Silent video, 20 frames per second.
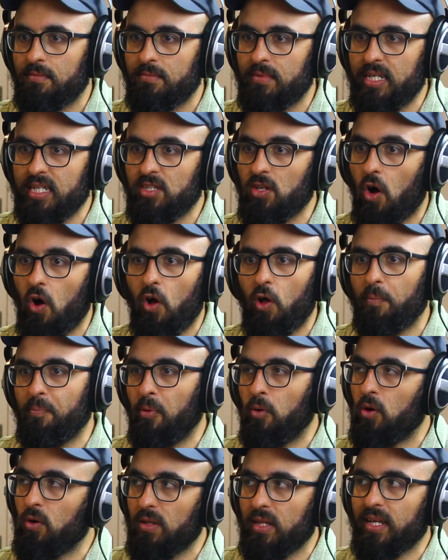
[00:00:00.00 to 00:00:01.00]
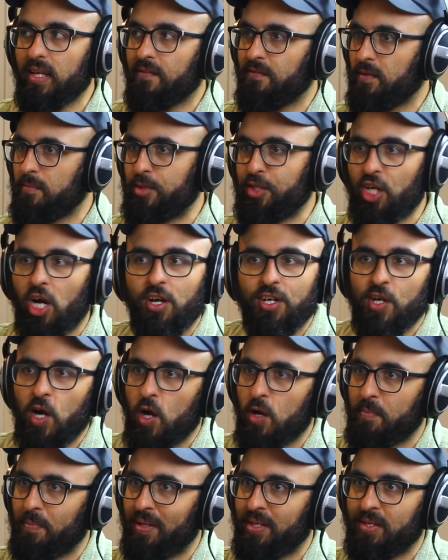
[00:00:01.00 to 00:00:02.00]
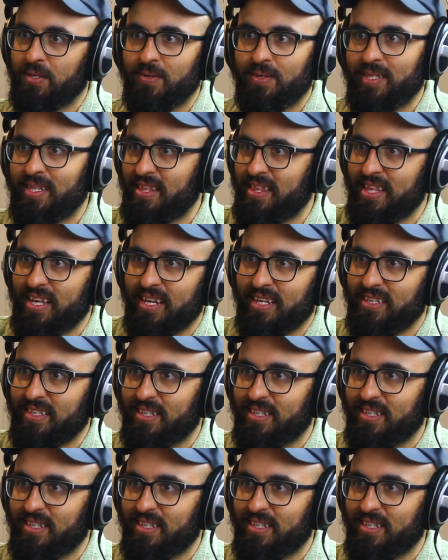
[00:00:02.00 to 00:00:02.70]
Is all pulling from John Carpenter and The Thing,